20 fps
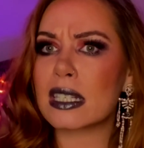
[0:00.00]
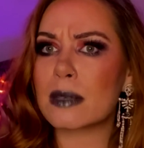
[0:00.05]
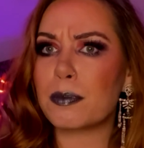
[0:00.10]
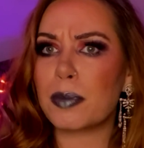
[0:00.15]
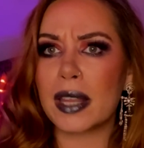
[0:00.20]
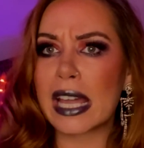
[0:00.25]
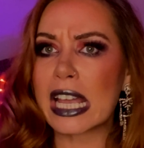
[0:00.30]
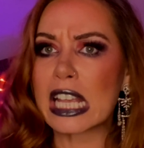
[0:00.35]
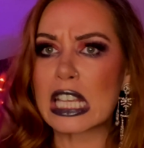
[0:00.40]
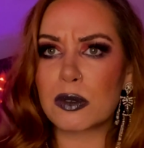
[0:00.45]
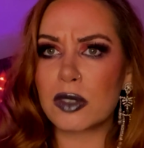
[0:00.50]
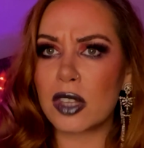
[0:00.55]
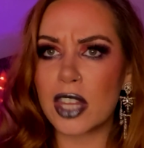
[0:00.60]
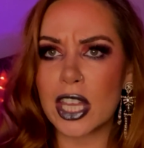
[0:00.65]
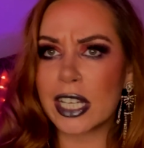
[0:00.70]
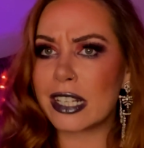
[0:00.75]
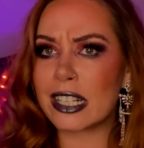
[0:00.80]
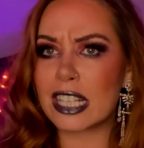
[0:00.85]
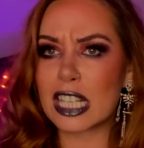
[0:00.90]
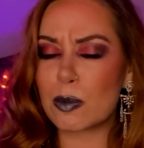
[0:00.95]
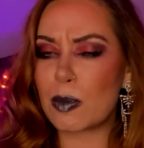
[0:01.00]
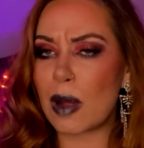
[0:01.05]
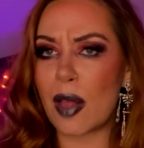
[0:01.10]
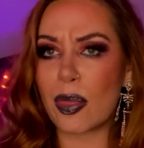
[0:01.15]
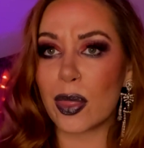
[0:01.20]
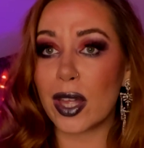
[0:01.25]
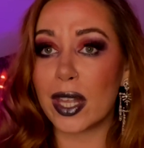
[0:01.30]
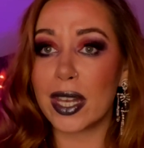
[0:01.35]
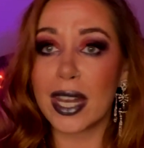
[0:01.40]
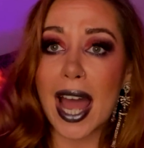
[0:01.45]
place that they can
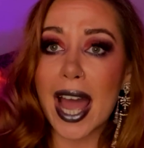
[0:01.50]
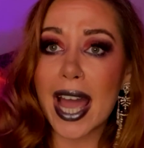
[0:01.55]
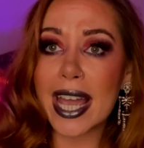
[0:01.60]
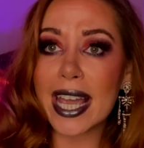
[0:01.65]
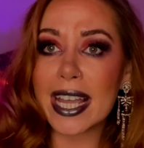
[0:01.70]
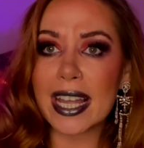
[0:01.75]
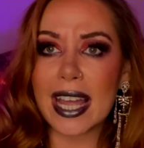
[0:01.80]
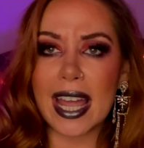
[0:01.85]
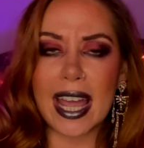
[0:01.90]
spend the night